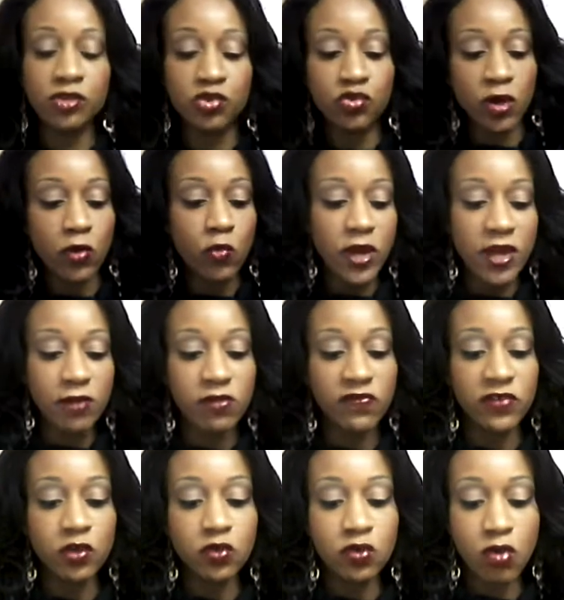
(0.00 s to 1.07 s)
to do a wig
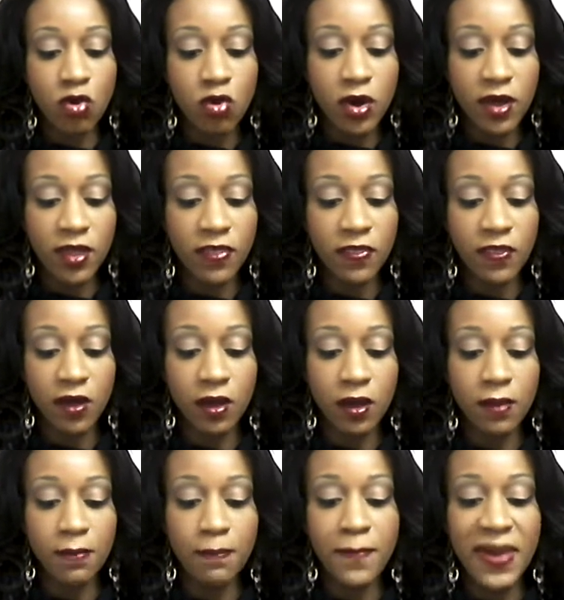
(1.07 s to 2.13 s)
review on
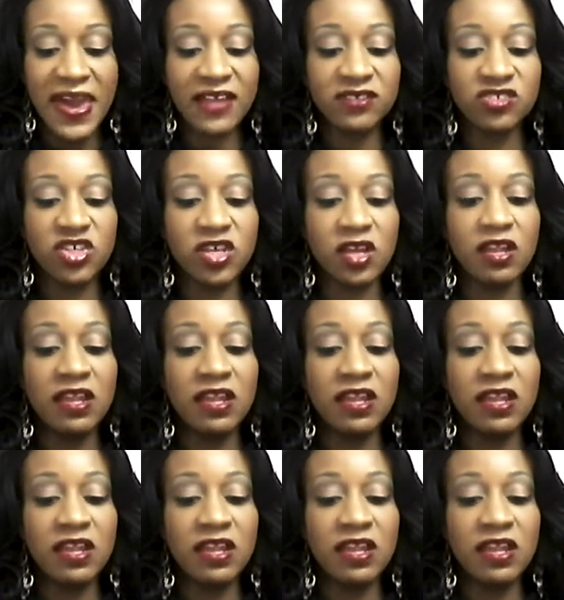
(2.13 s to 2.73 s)
the Magic